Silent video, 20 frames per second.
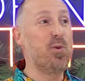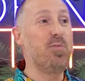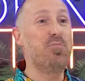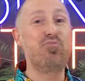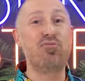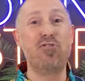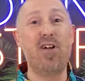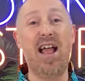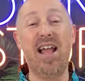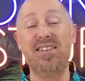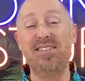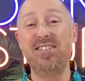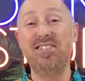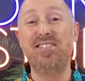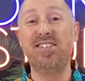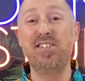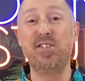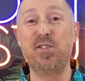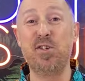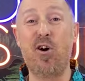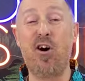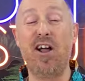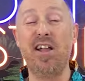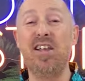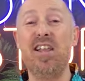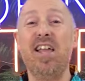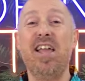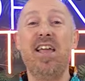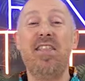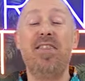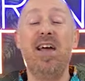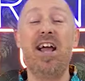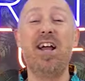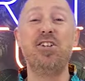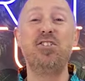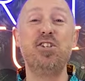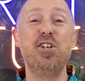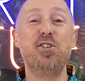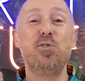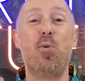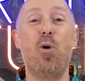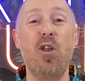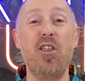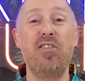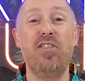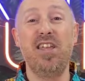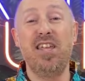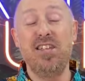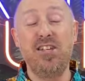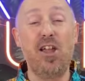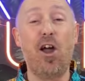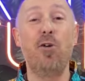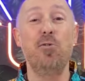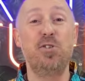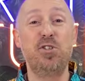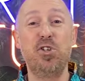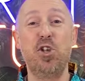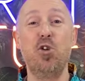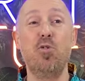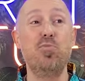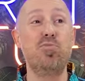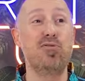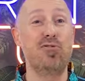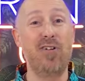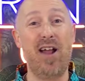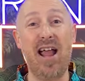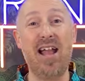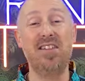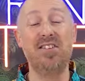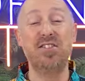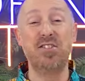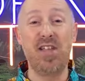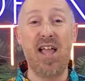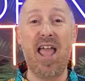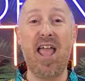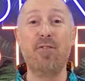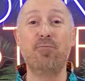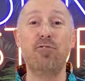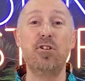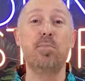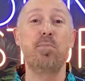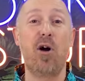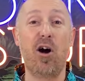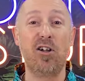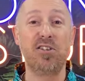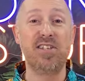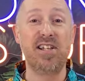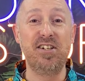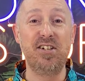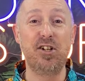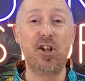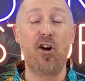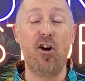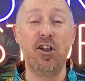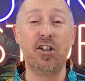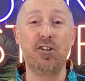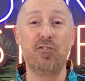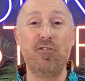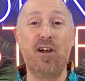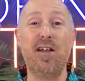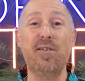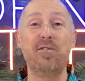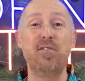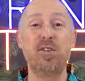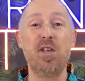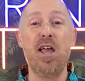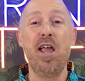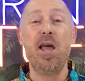with brand and design. They are just one of the go-to brands that every bartender kind of craves.